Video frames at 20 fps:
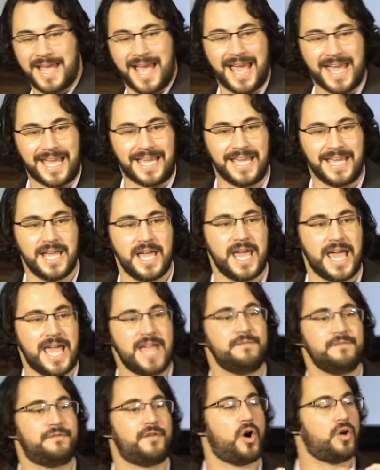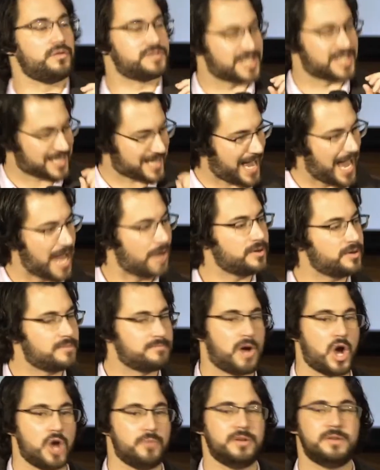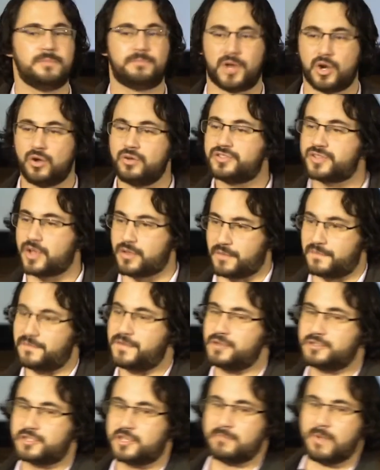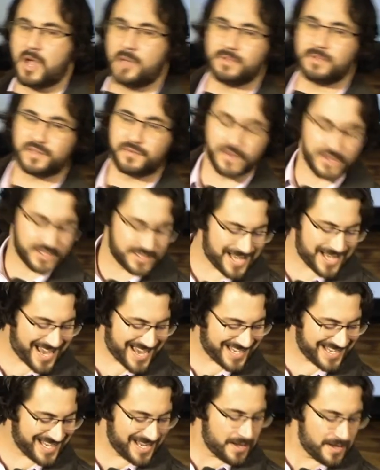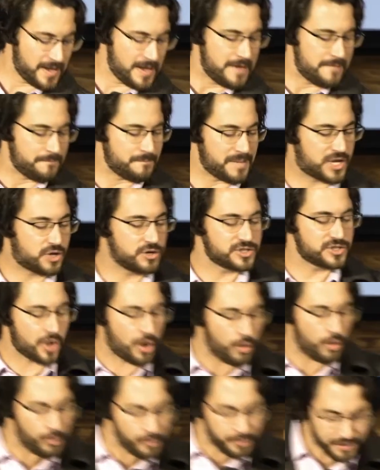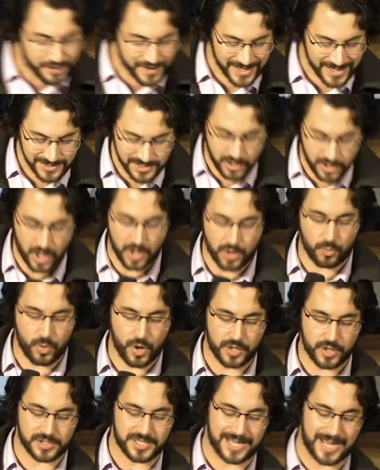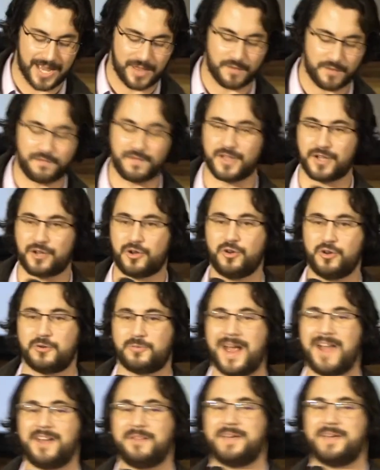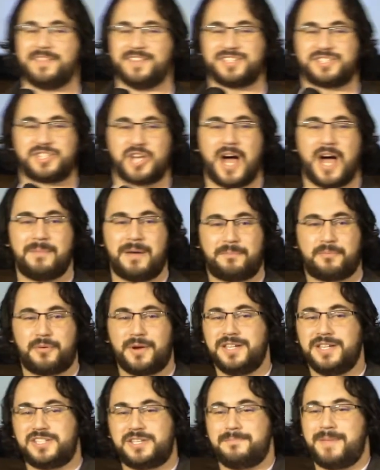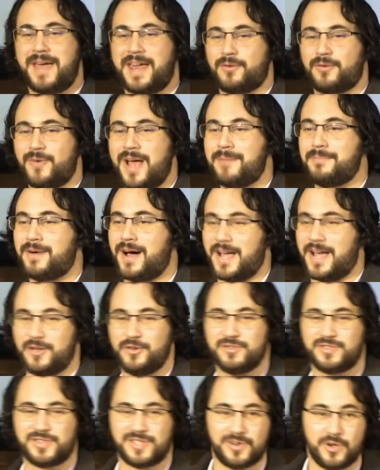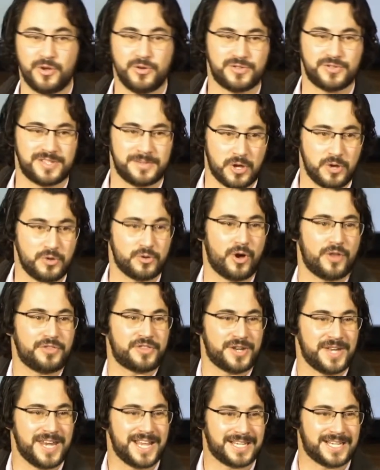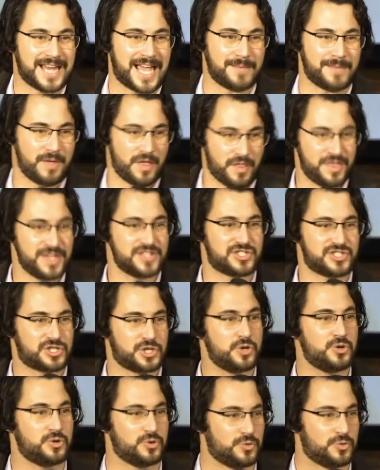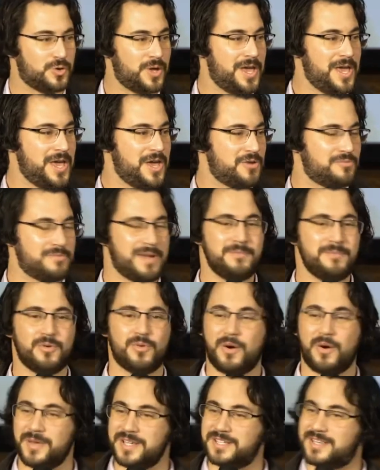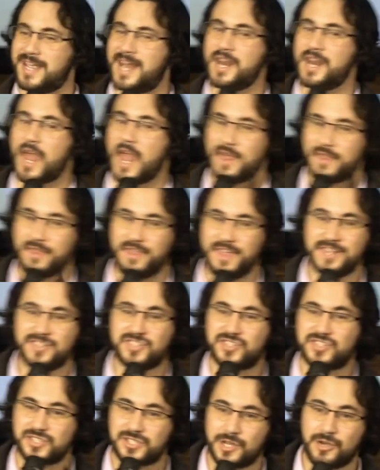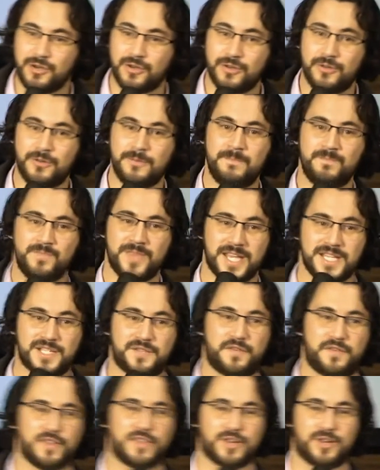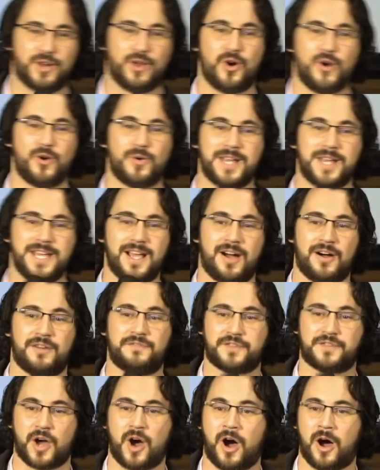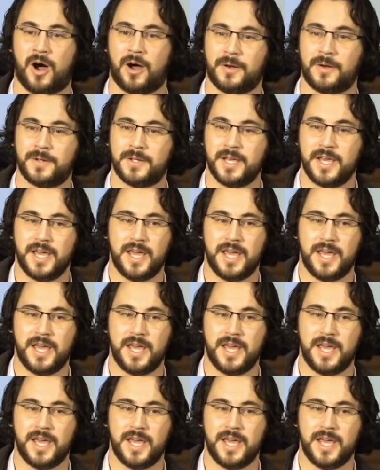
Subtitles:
day involves the current moment, but also the future moments for the day. Because all things are going to work together for the good. Around about this time, I preached about a rabbi who got the nickname, This Too. Remember what we said? This too is for the glory of God.